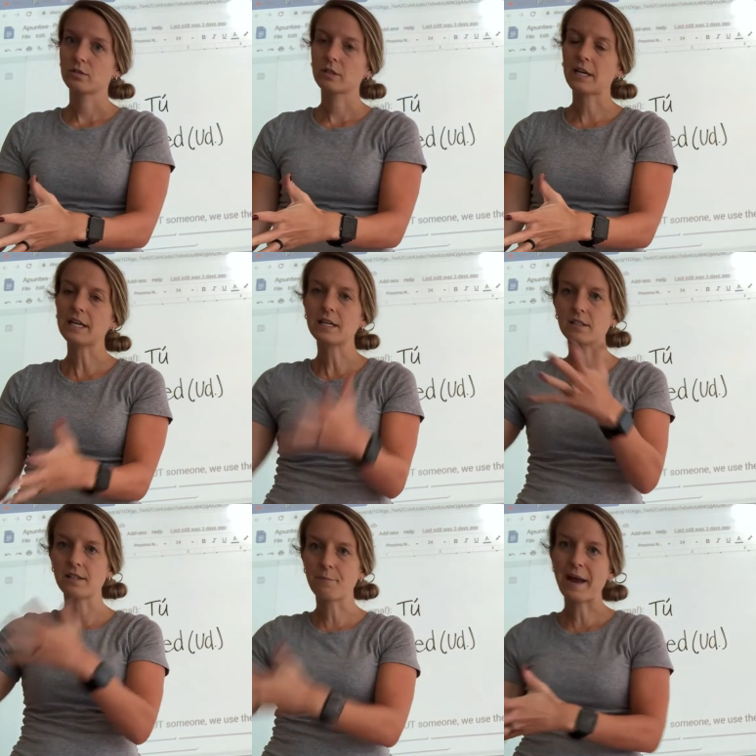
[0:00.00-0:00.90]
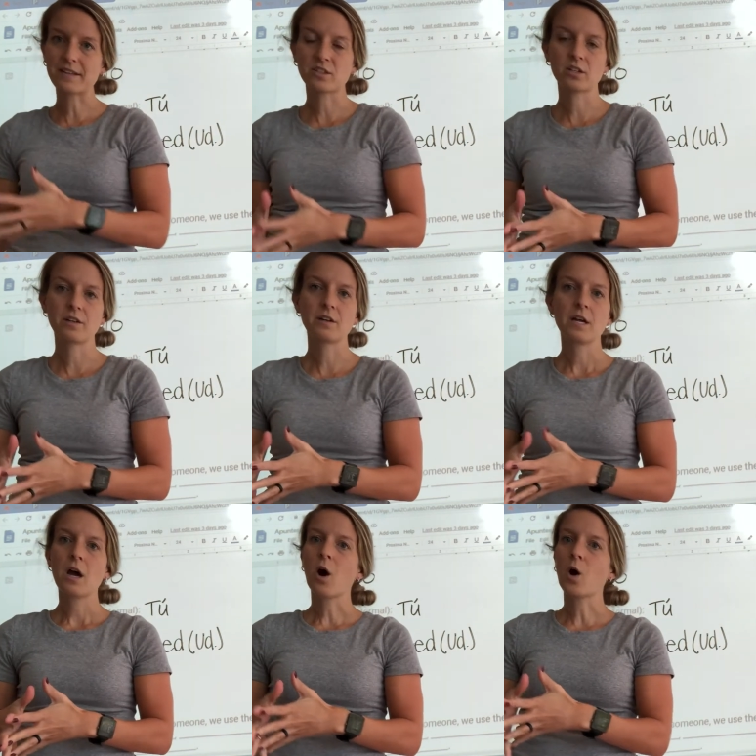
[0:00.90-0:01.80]
okay, because the masculine
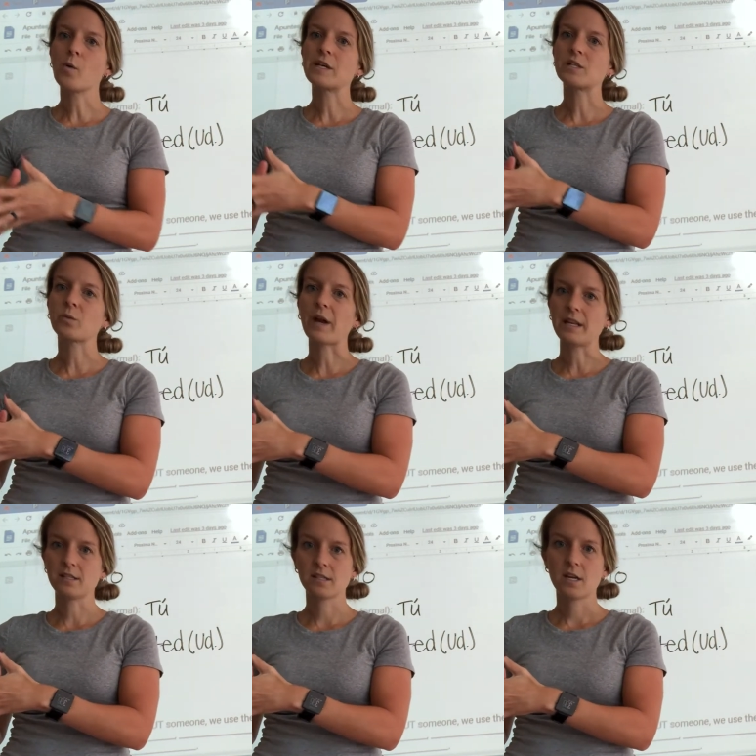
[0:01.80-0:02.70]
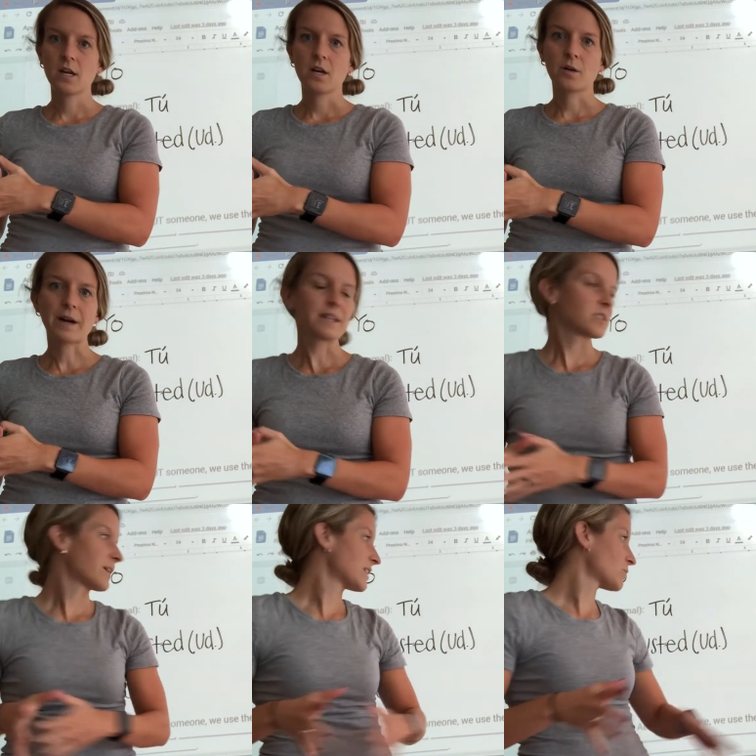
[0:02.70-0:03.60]
always wins. All right,
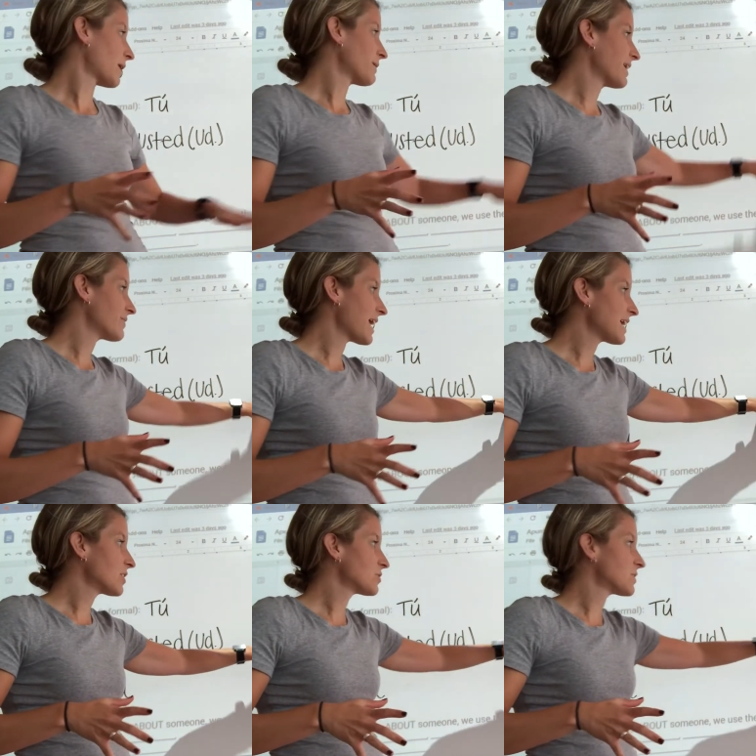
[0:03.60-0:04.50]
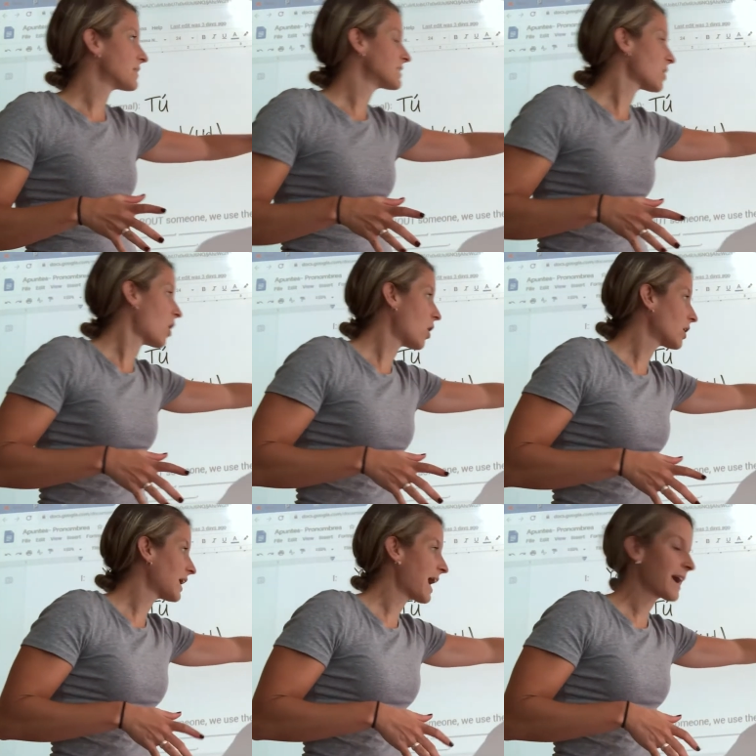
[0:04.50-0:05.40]
so that's why we have ellos if it's
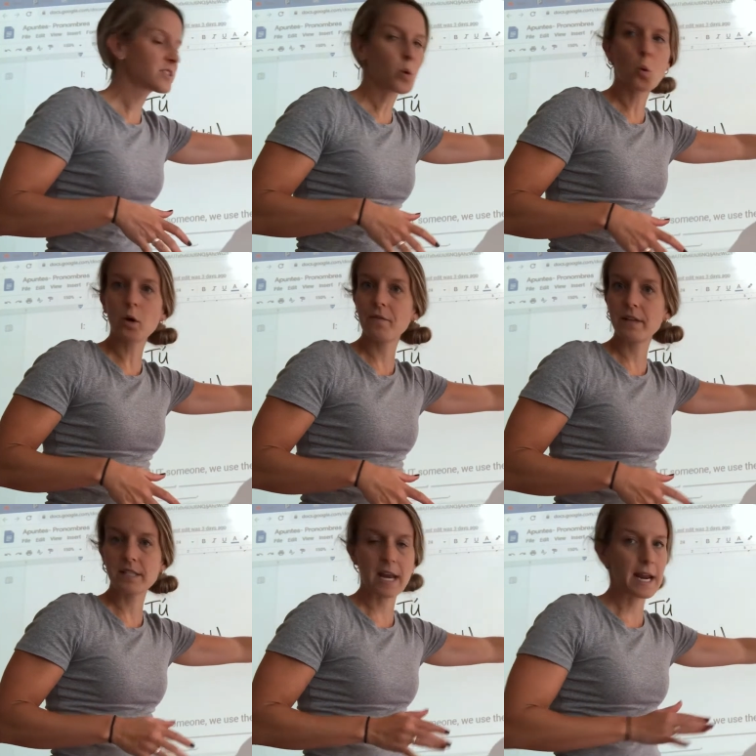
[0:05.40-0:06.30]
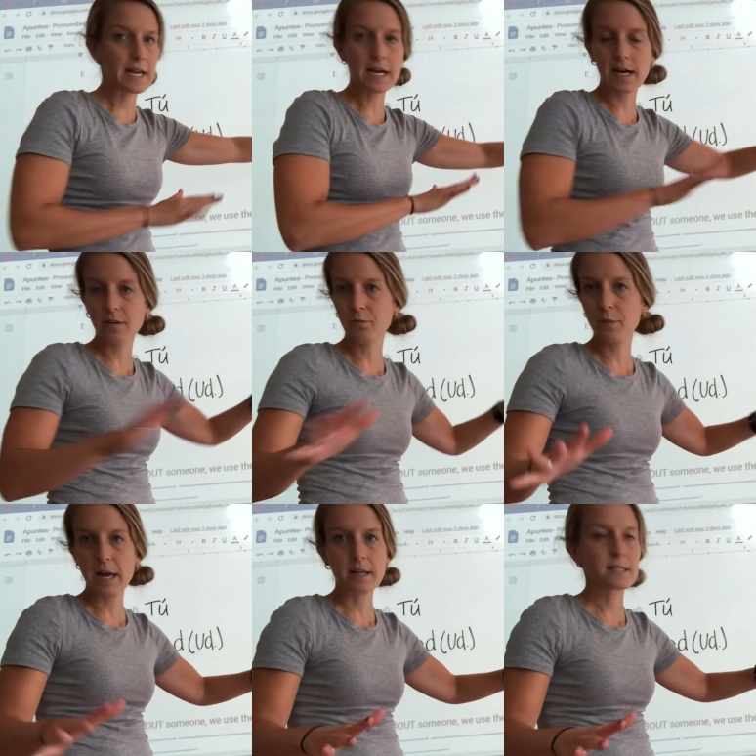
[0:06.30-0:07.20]
all guys or if it's any kind of
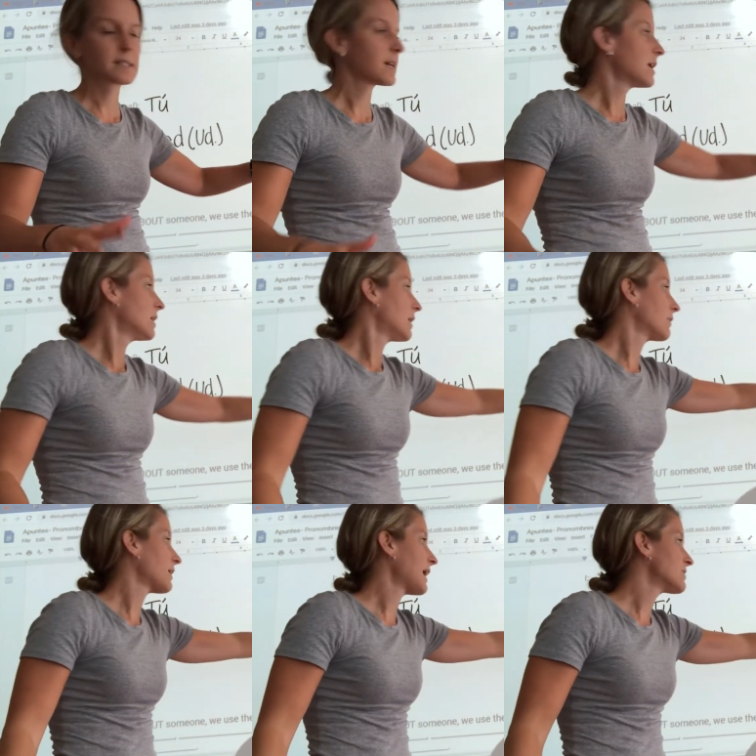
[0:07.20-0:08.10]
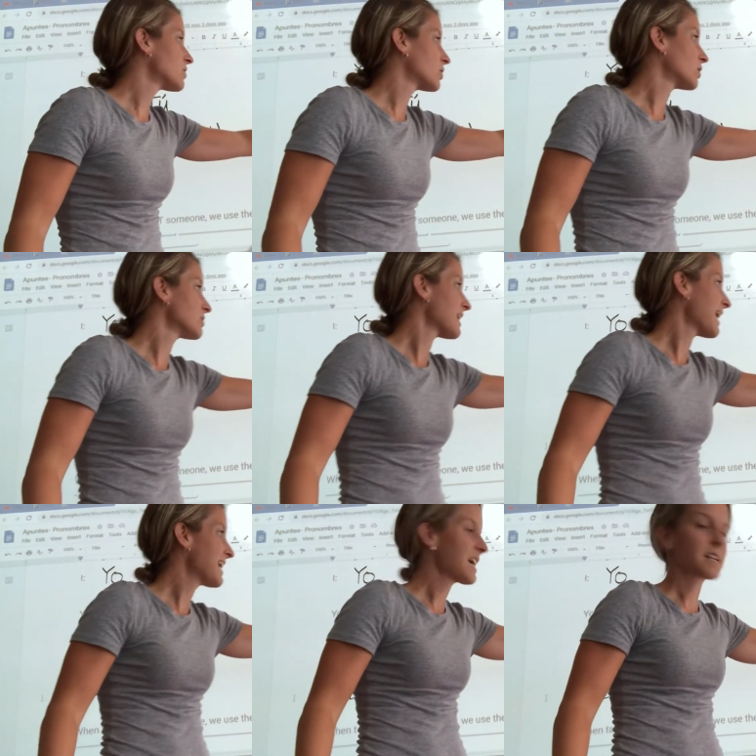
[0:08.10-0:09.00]
mix of guys and girls.
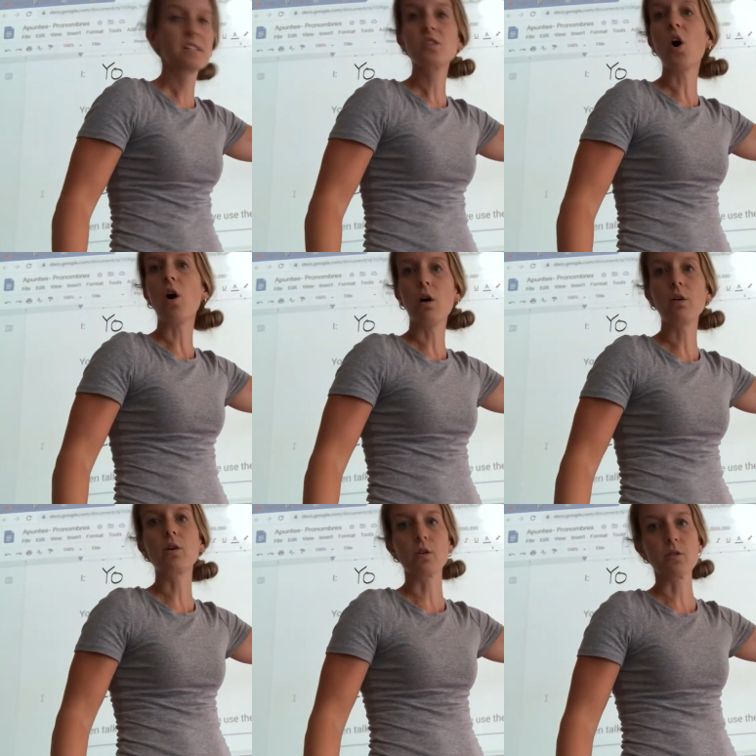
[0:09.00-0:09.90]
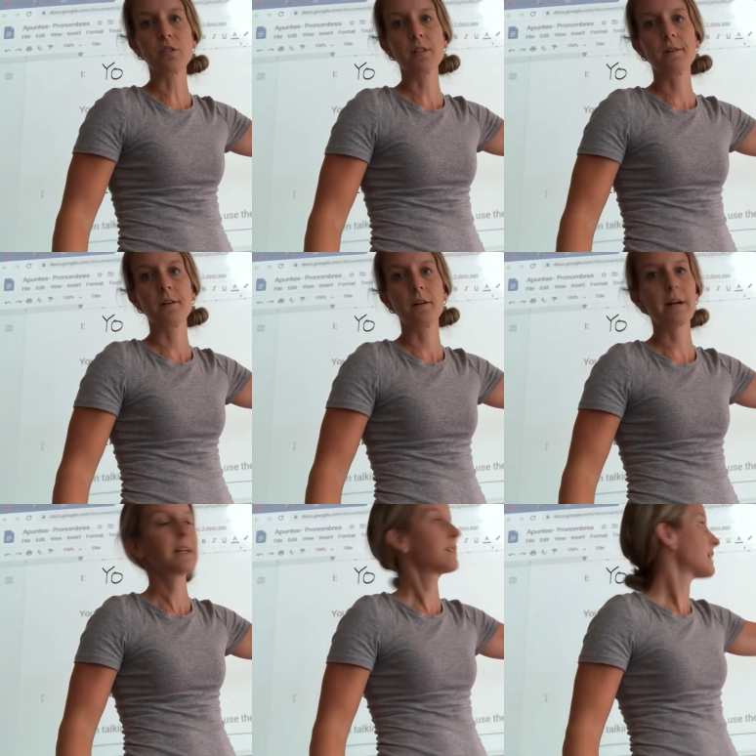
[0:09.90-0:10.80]
Ellas is all girls, all
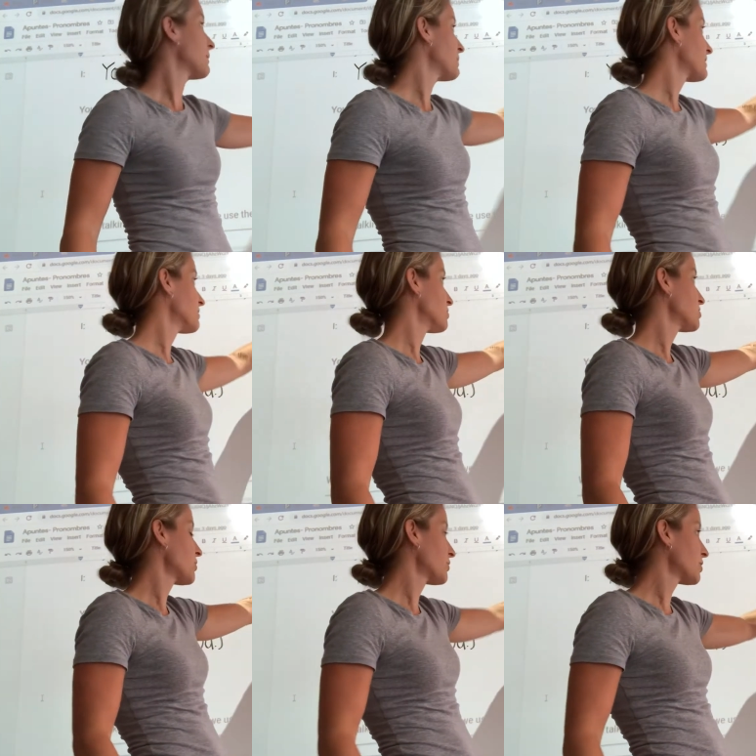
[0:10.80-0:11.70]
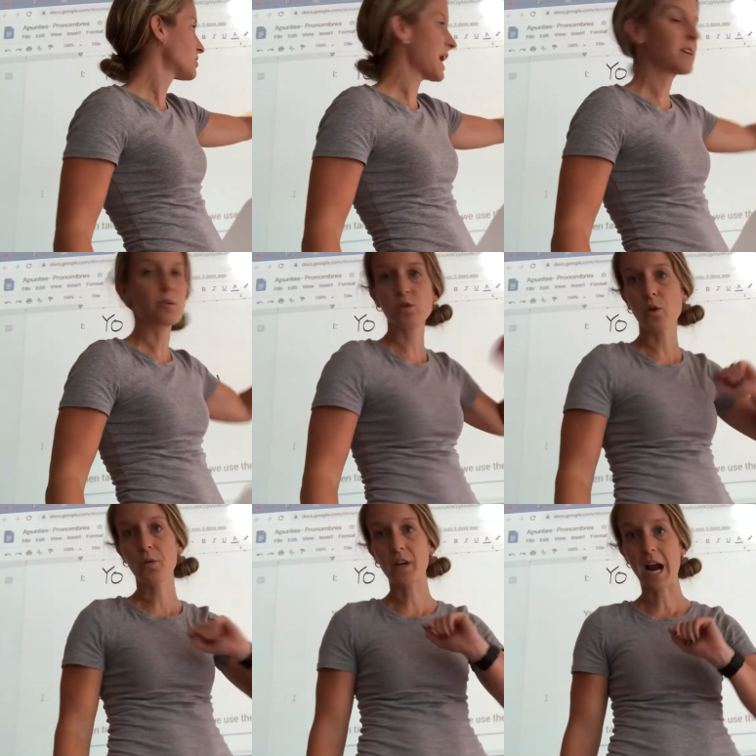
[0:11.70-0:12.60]
right? Same with nosotros and
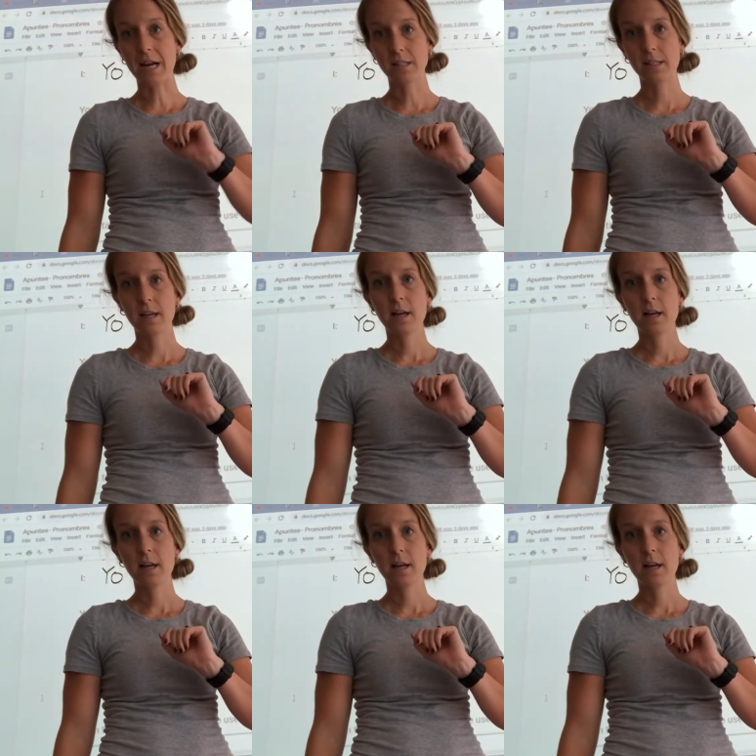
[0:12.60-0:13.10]
nosotras,